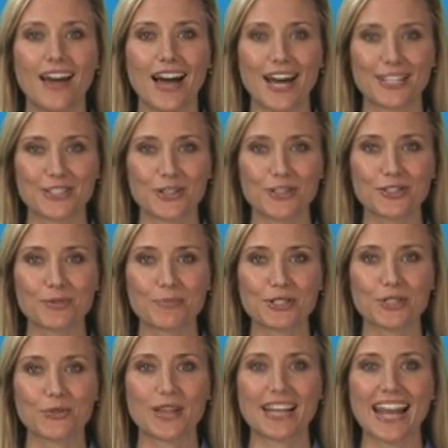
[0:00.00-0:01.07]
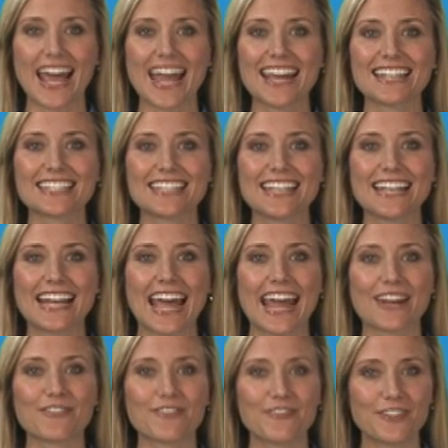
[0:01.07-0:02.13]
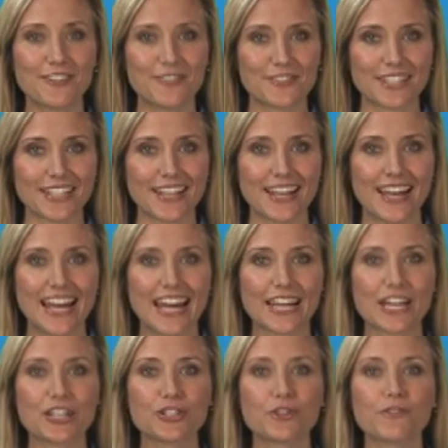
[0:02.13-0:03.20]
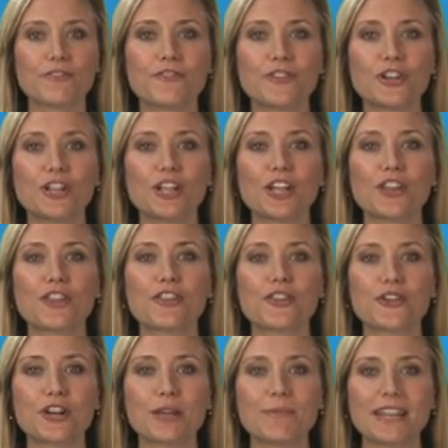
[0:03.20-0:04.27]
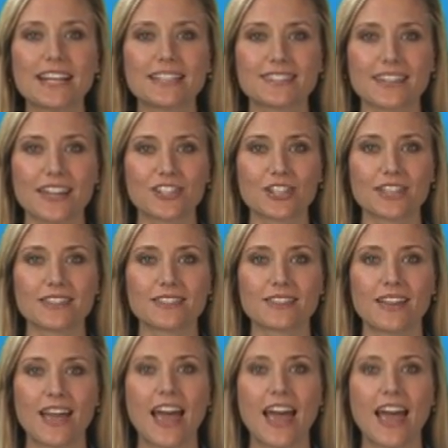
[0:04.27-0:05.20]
Adults between 18 and 50 can do full 30-minute sessions